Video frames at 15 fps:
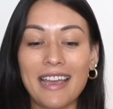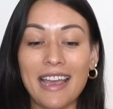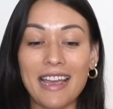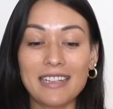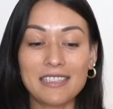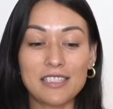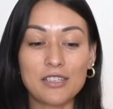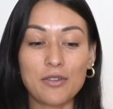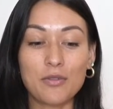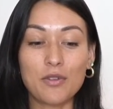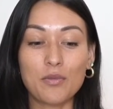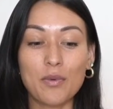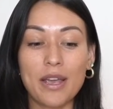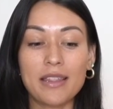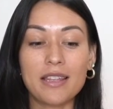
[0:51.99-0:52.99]
And so the
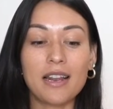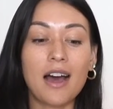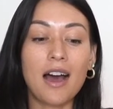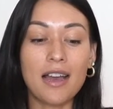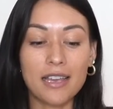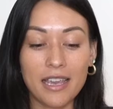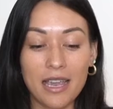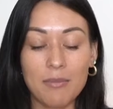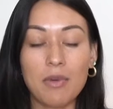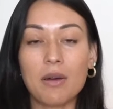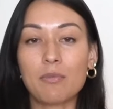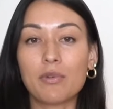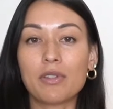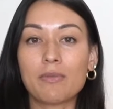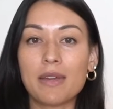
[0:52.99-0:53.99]
way that I came up
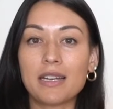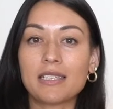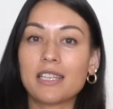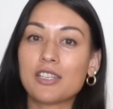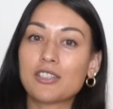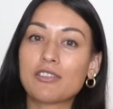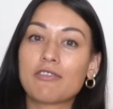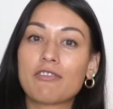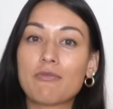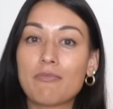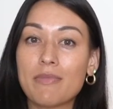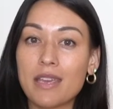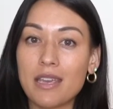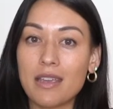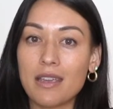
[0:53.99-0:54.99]
with meditation for
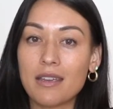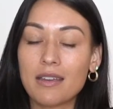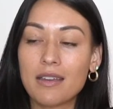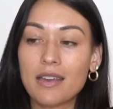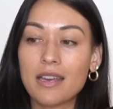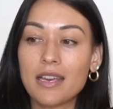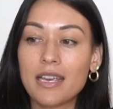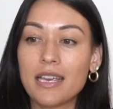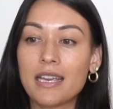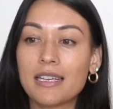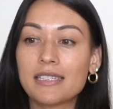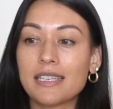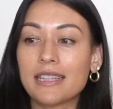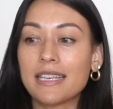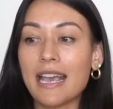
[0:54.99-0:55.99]
me
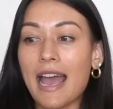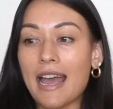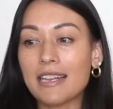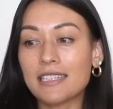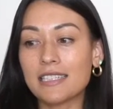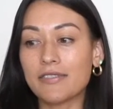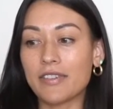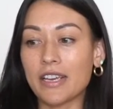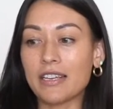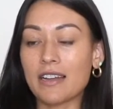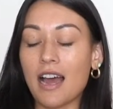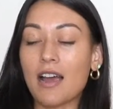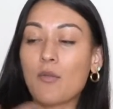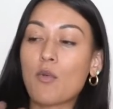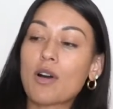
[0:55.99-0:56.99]
is at the end of it,
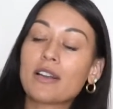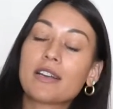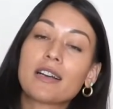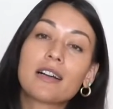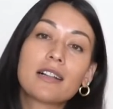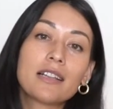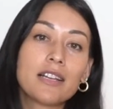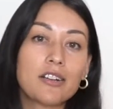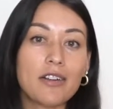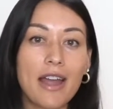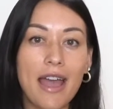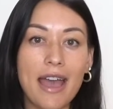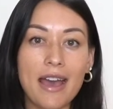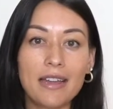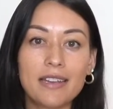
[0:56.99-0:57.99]
I wanted a clear head.